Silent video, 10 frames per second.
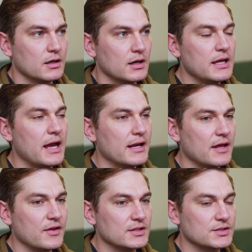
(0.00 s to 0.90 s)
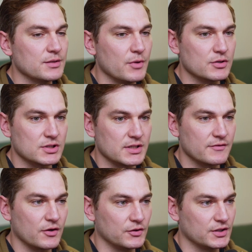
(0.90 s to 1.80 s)
Yeah. And I think it's emotionally
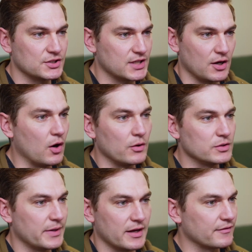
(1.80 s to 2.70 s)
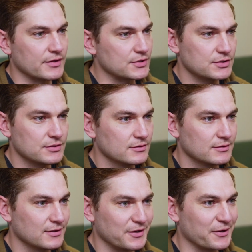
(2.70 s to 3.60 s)
difficult to just get owned by a fish,
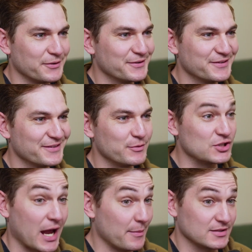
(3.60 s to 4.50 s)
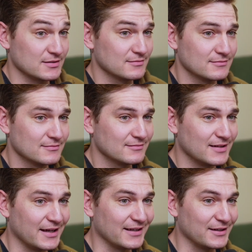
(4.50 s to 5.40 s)
which happens.
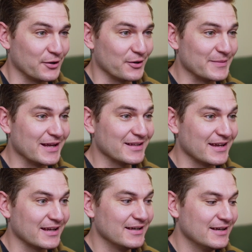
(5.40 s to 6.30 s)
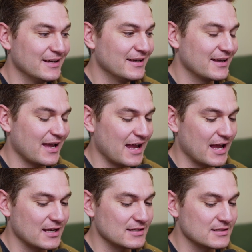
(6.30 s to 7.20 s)
Like, you know what I mean? Like,
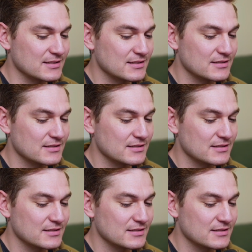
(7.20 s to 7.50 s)
and